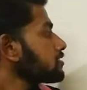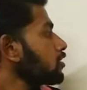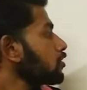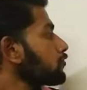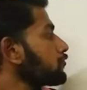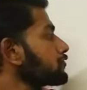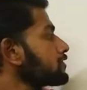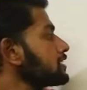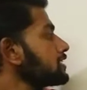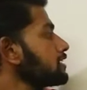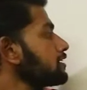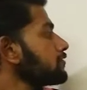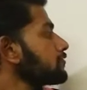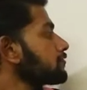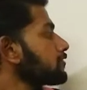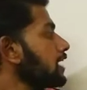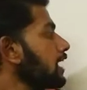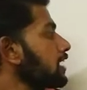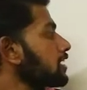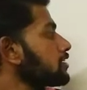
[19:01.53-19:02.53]
of the
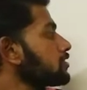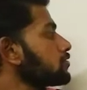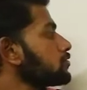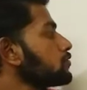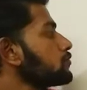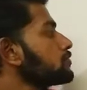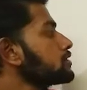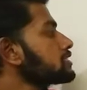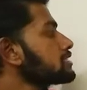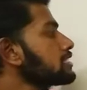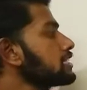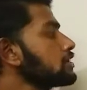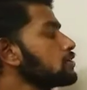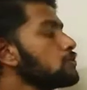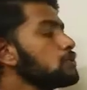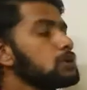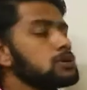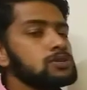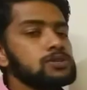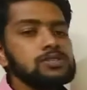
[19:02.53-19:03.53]
value is
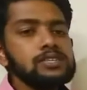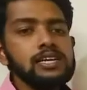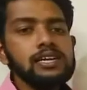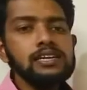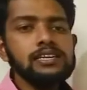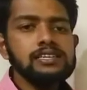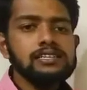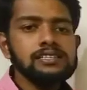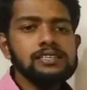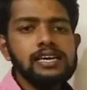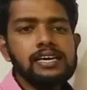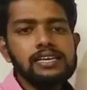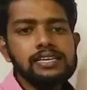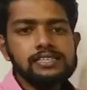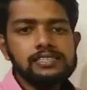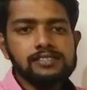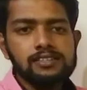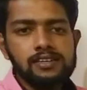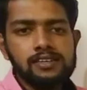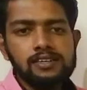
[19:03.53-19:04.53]
equal to the
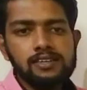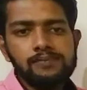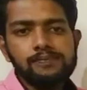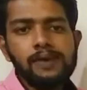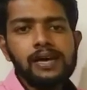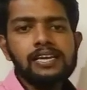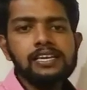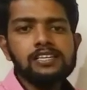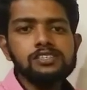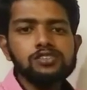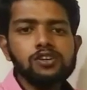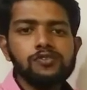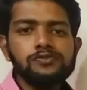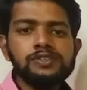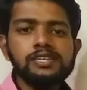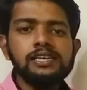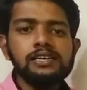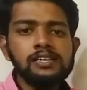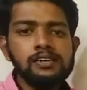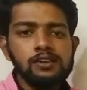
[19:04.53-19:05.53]
direct minus of
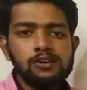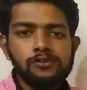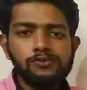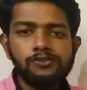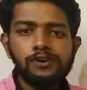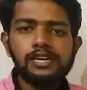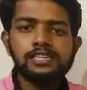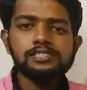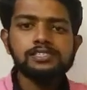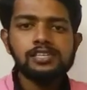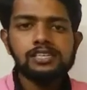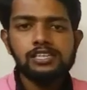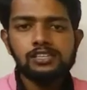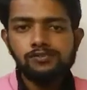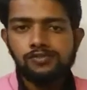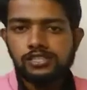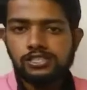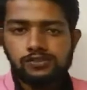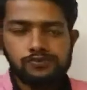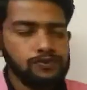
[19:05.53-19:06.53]
the function
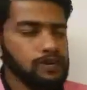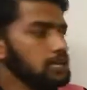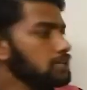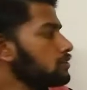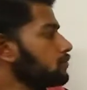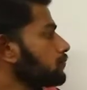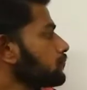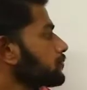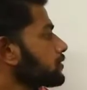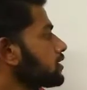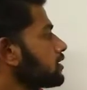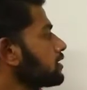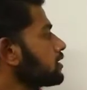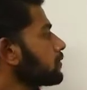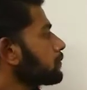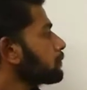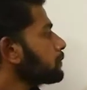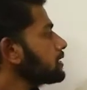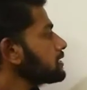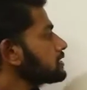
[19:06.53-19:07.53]
inverse value.
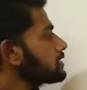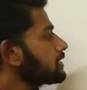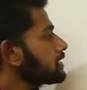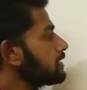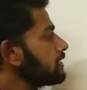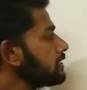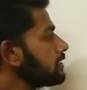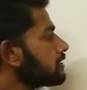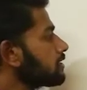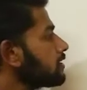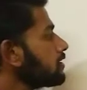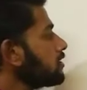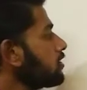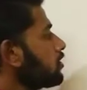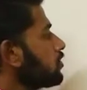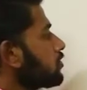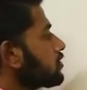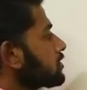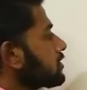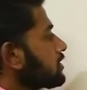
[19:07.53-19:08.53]
But here
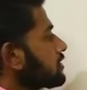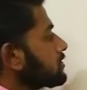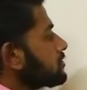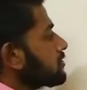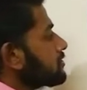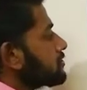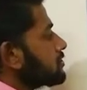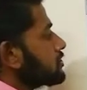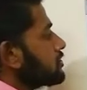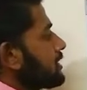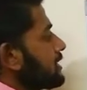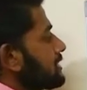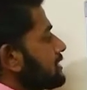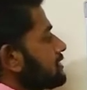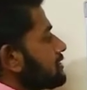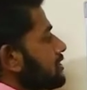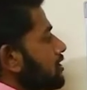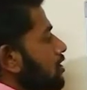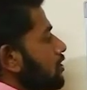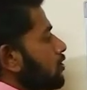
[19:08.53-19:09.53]
there is a
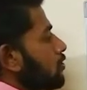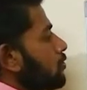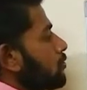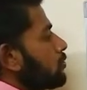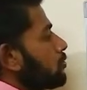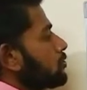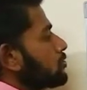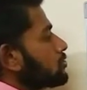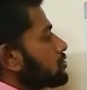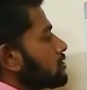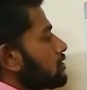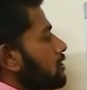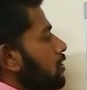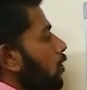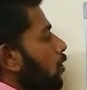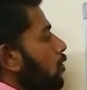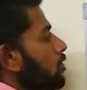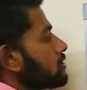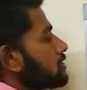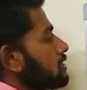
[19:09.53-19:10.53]
change.
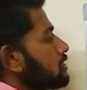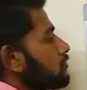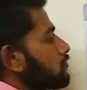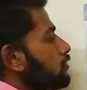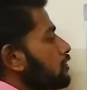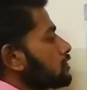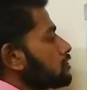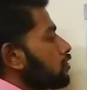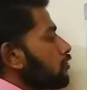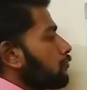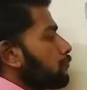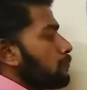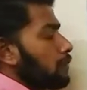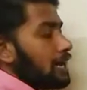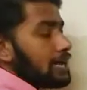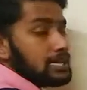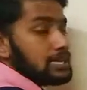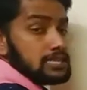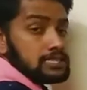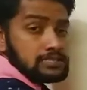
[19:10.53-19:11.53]
Cos inverse of
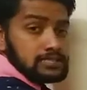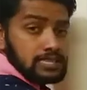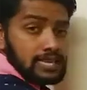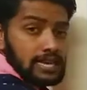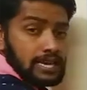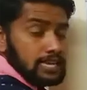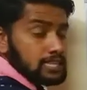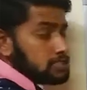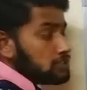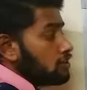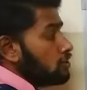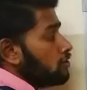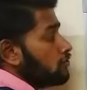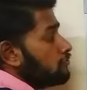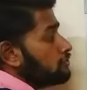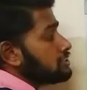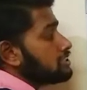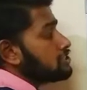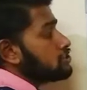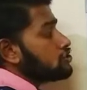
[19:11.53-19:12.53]
minus x,
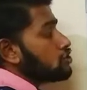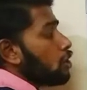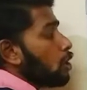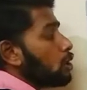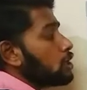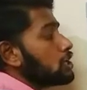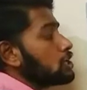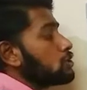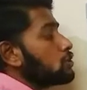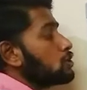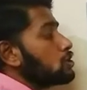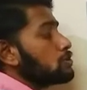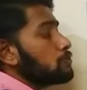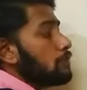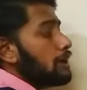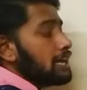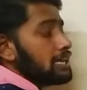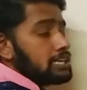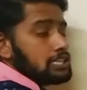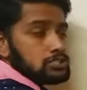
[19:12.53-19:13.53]
which is not equal to
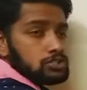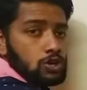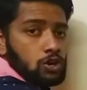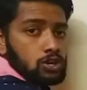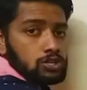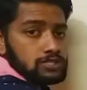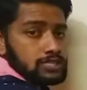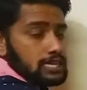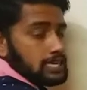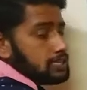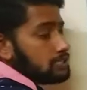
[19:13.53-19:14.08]
minus cos